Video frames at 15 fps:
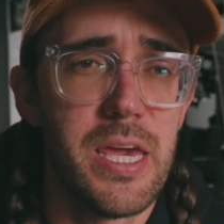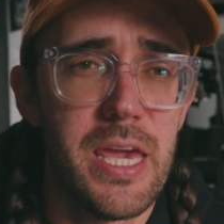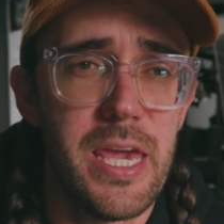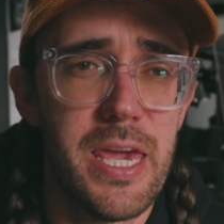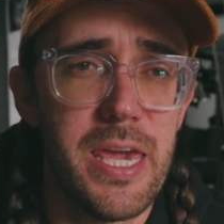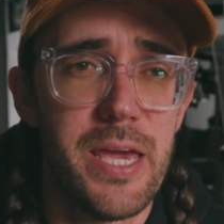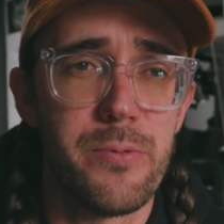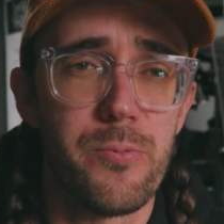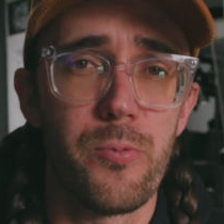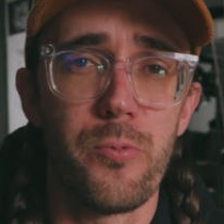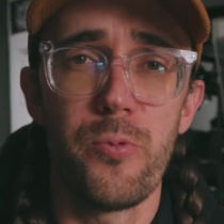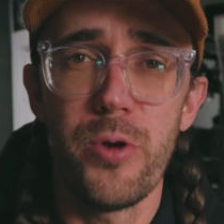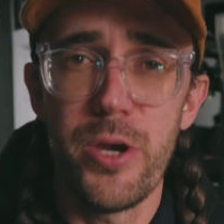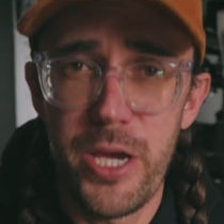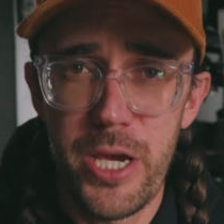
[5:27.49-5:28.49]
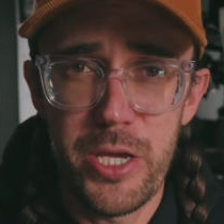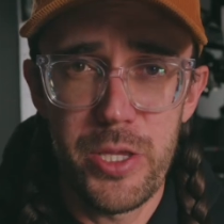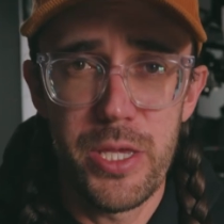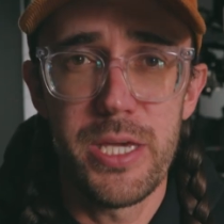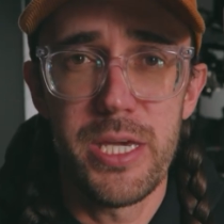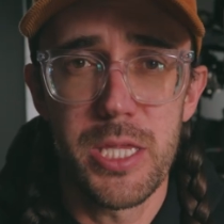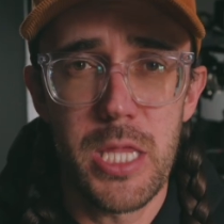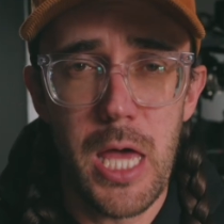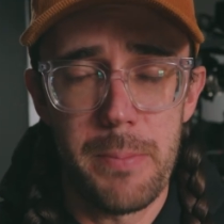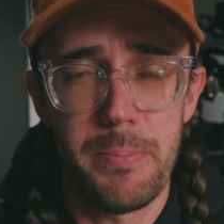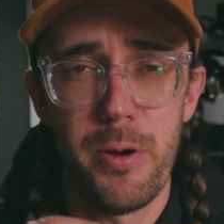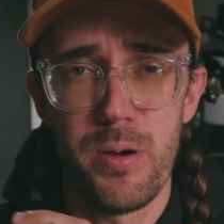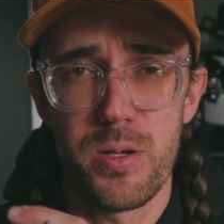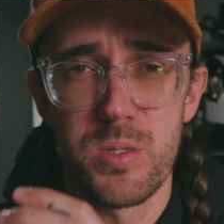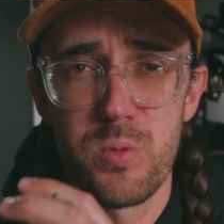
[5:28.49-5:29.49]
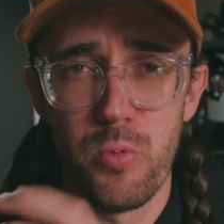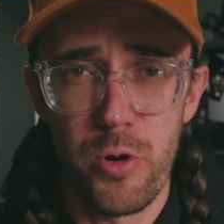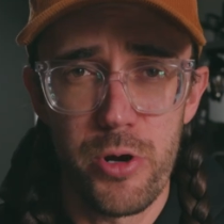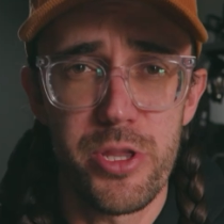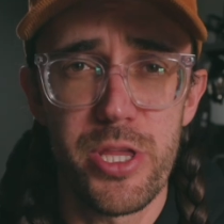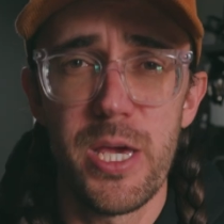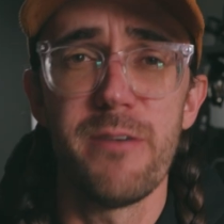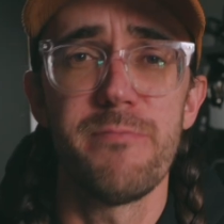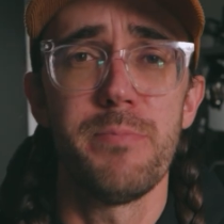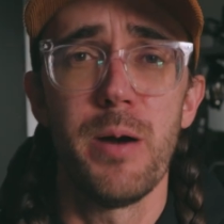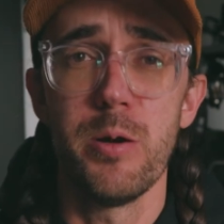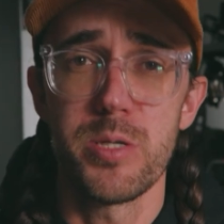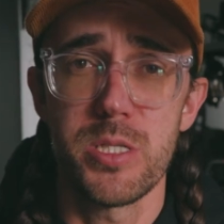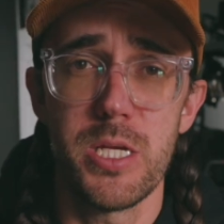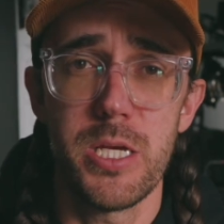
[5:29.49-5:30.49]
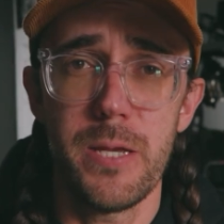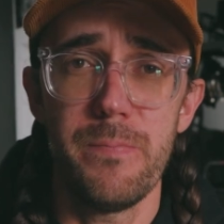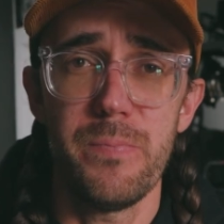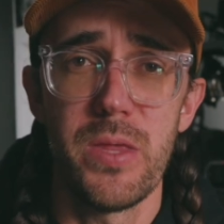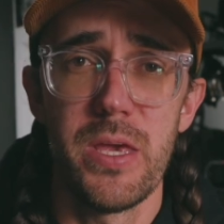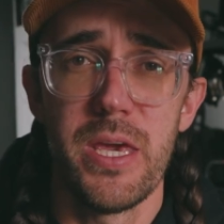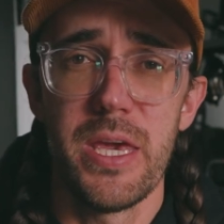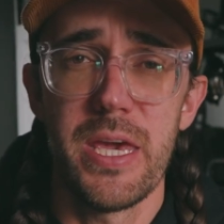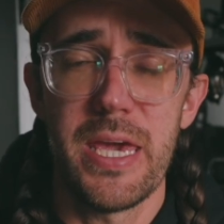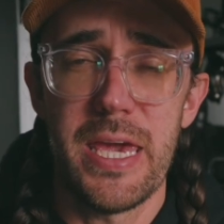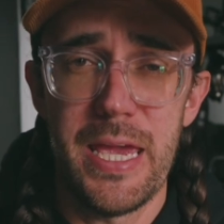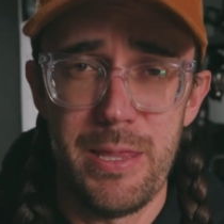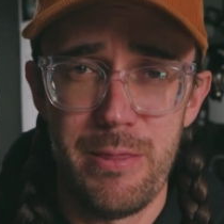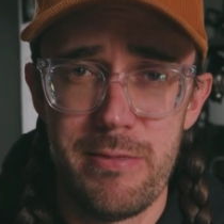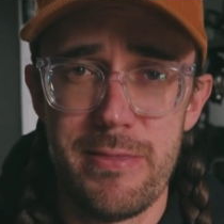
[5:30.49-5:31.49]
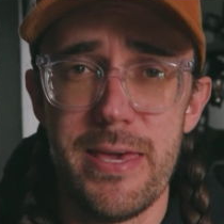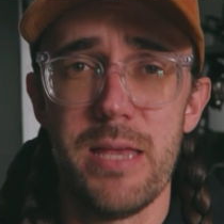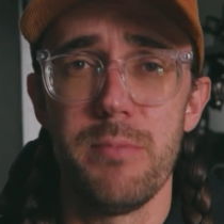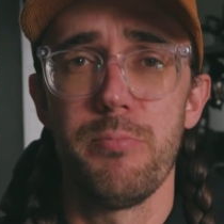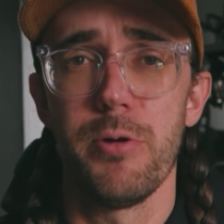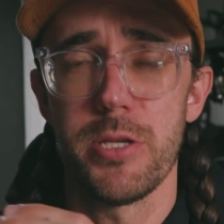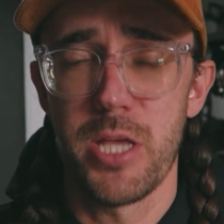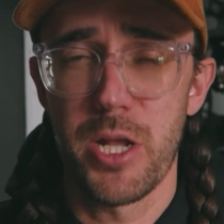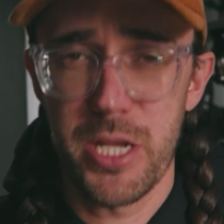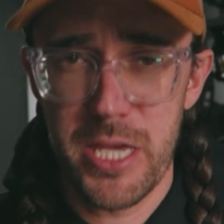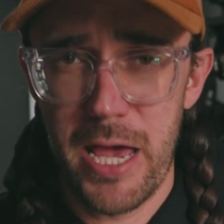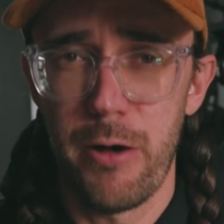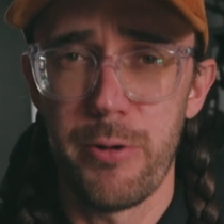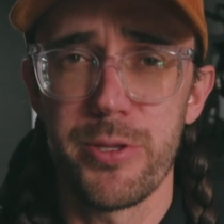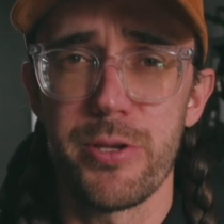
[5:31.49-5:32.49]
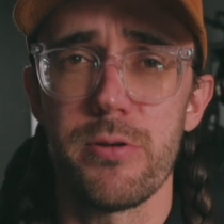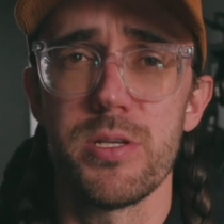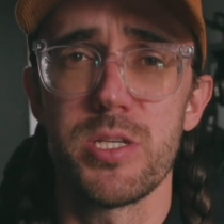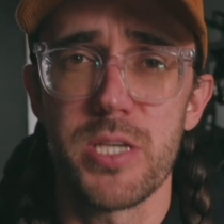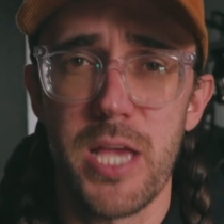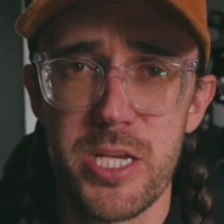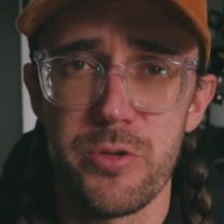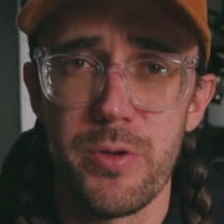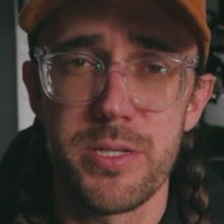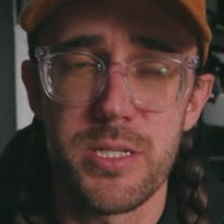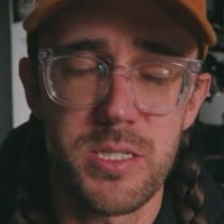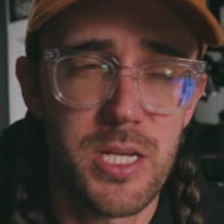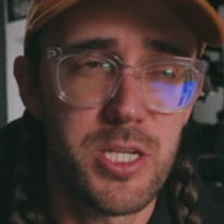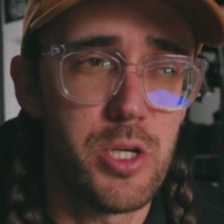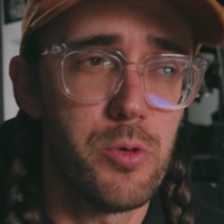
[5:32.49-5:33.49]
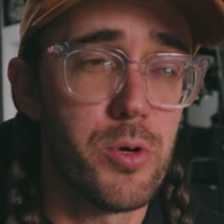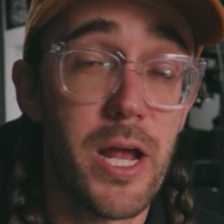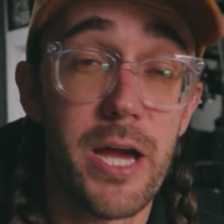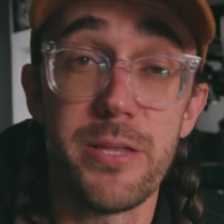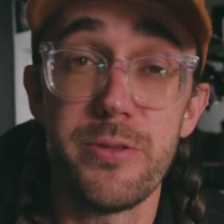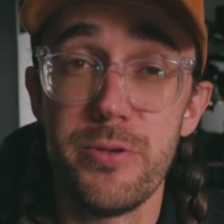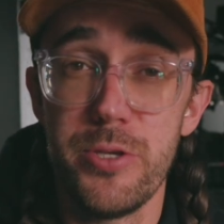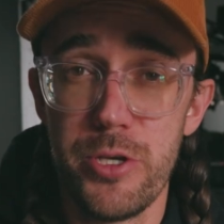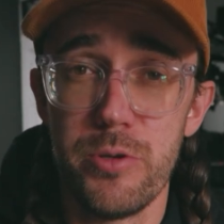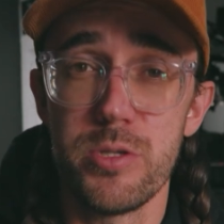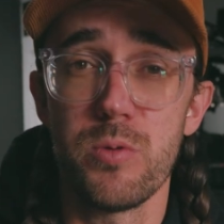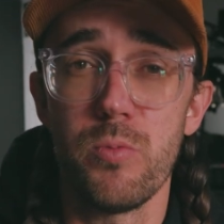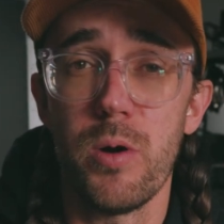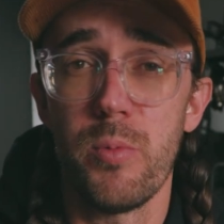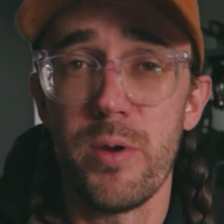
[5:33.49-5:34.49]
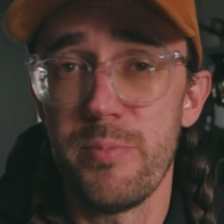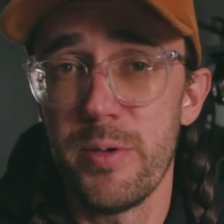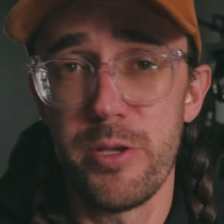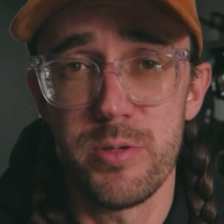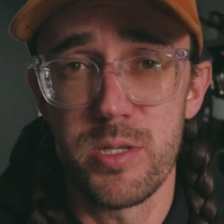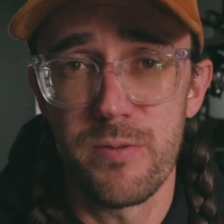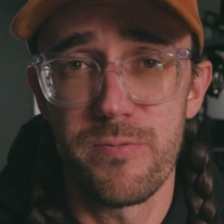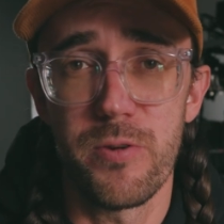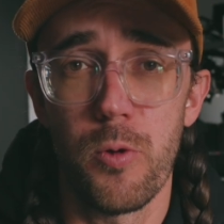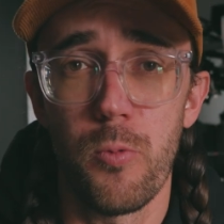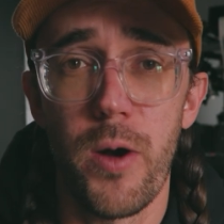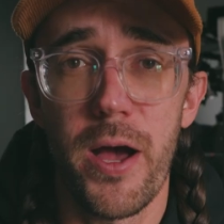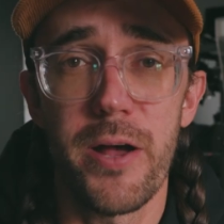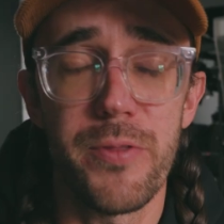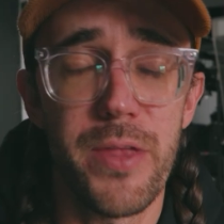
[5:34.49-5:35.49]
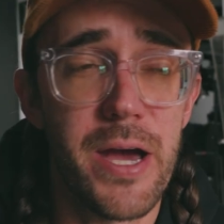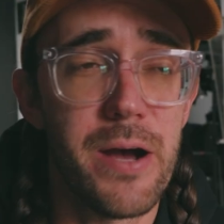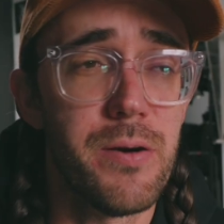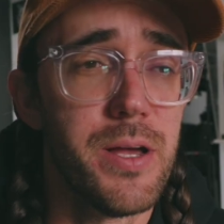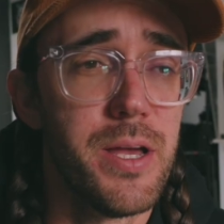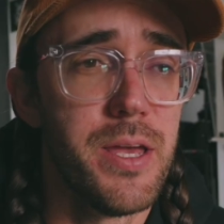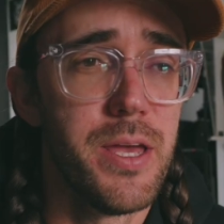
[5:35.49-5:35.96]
and really get that post worthy of posting, and then put it on a calendar and schedule it. It's essentially what I use and what we've been using for a while now